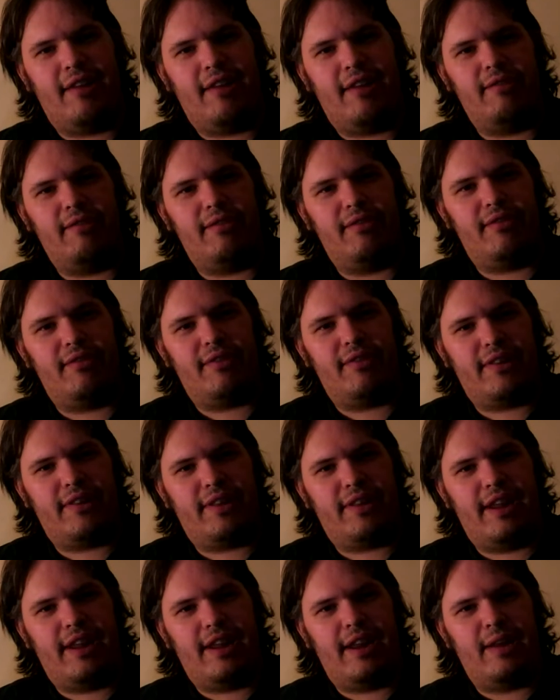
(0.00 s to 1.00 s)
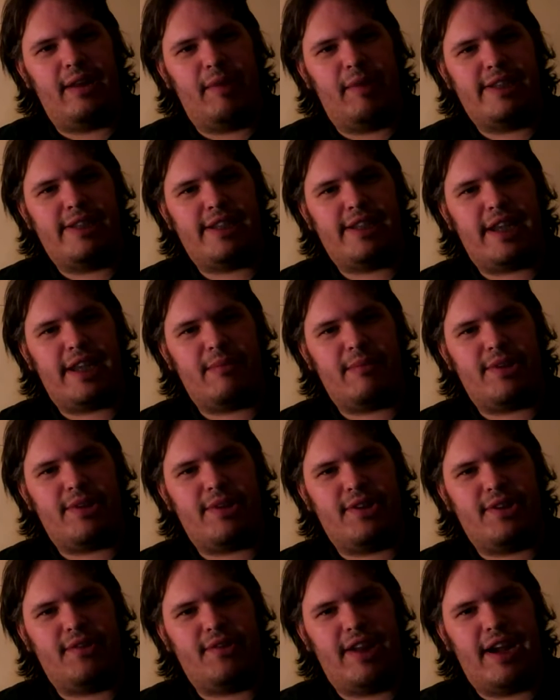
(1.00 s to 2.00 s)
out an amazing
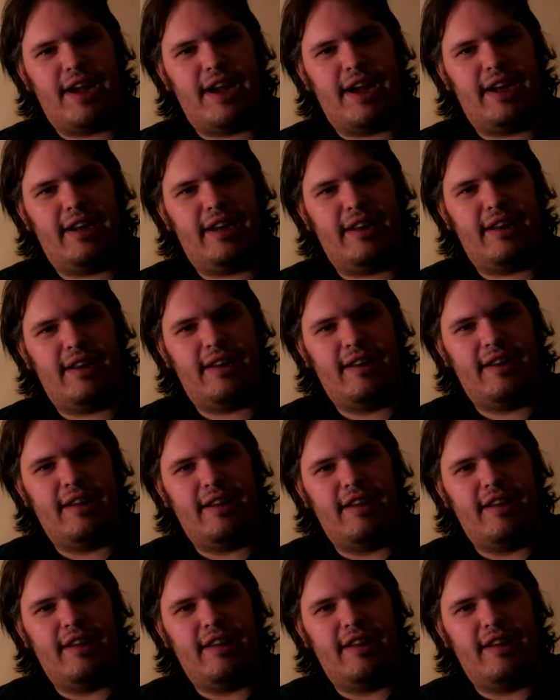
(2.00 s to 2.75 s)
episode 9.